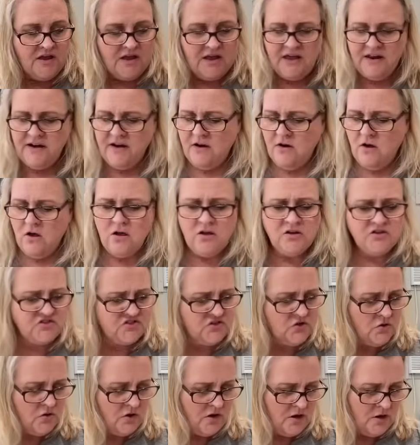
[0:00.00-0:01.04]
And it
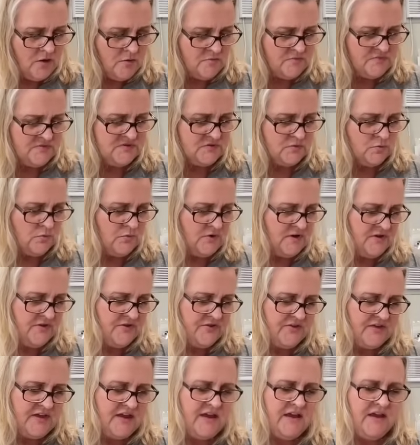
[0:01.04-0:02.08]
also comes
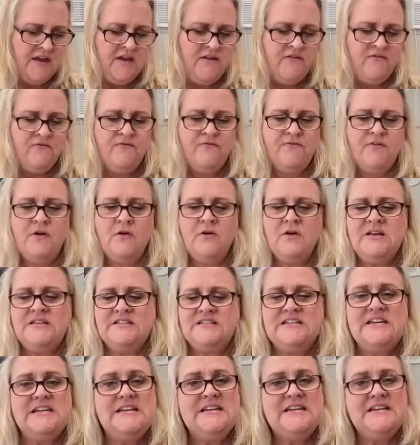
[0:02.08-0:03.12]
with a very
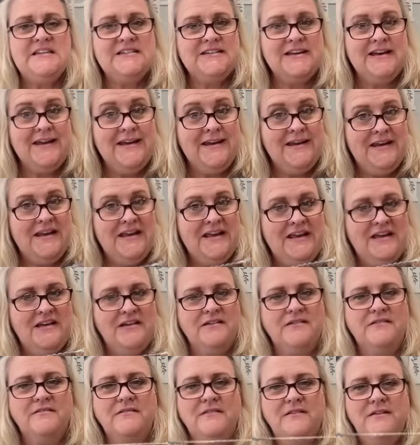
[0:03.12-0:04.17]
teeny tiny
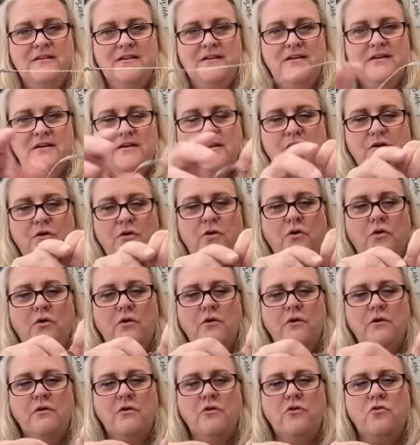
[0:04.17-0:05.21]

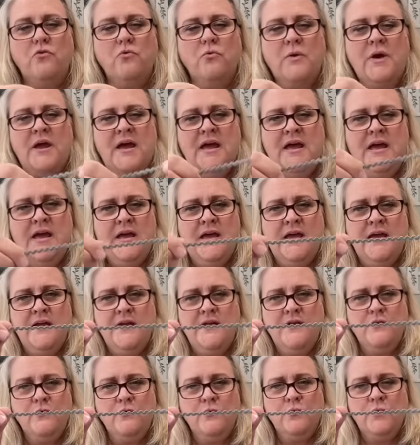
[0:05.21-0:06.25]

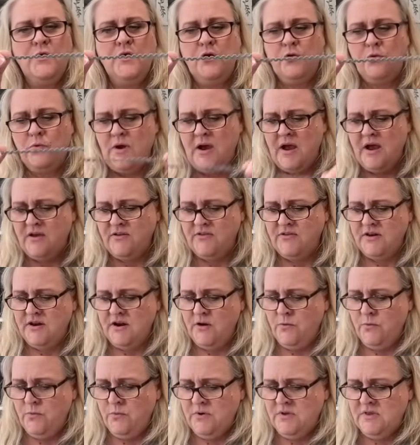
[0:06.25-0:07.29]
gray rickrack that I
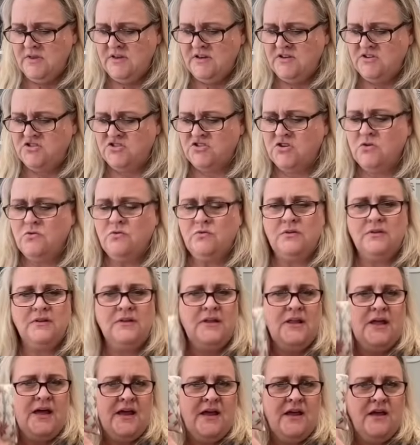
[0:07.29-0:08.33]
really don't
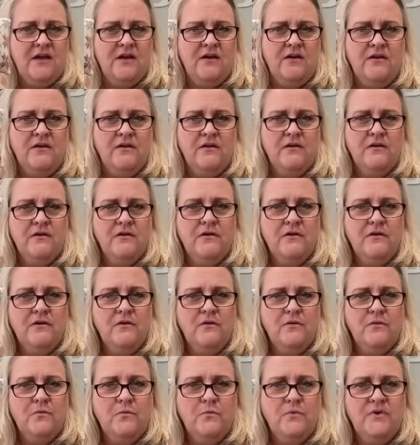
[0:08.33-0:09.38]
like
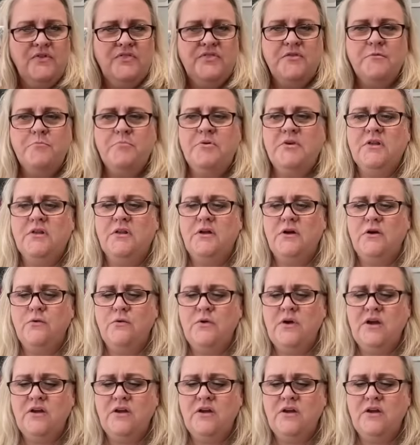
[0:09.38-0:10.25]
with the pillow.